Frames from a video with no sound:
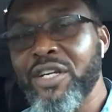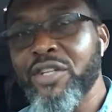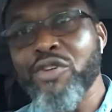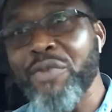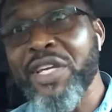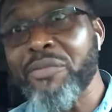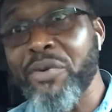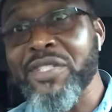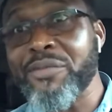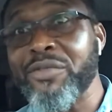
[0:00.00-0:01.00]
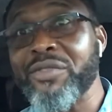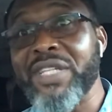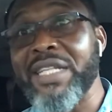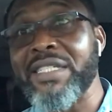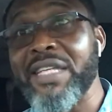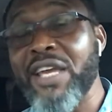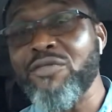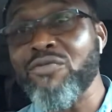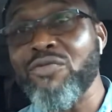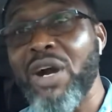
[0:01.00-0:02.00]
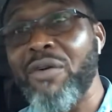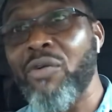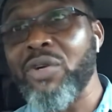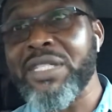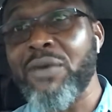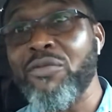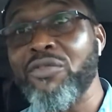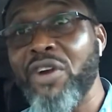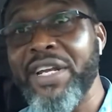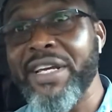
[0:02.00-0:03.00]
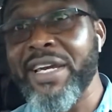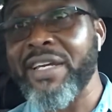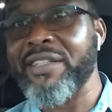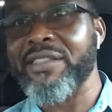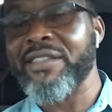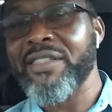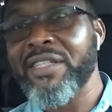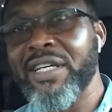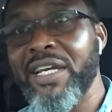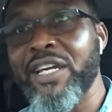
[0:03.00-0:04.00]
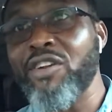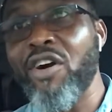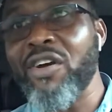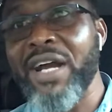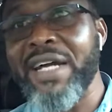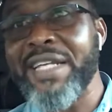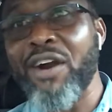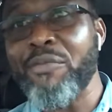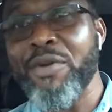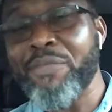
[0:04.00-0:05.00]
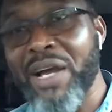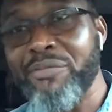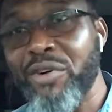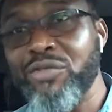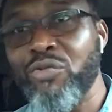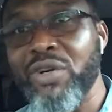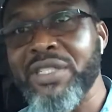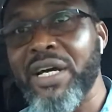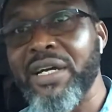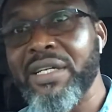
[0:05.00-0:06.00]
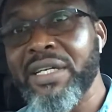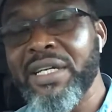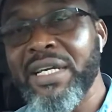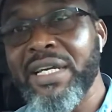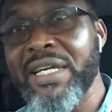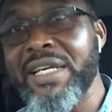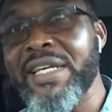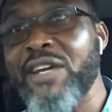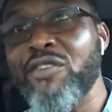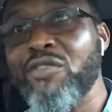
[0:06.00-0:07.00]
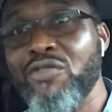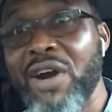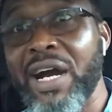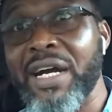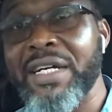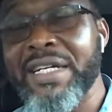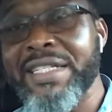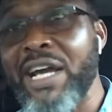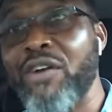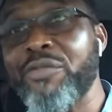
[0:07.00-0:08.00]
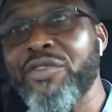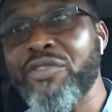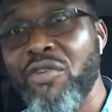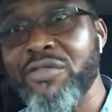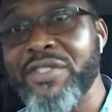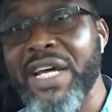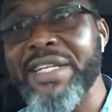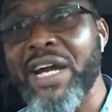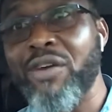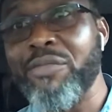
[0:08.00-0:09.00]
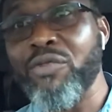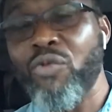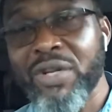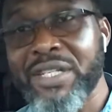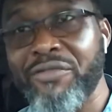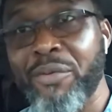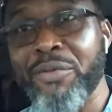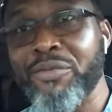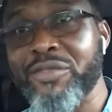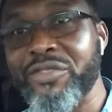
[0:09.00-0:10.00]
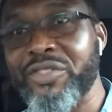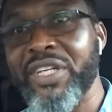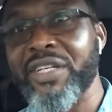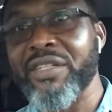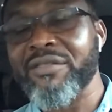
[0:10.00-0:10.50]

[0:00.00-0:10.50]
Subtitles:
to make it possible that in Enugu our water will run again. In Oka there will be pipe-borne water. In Yenogua there will be roads and there will be water for people to drink.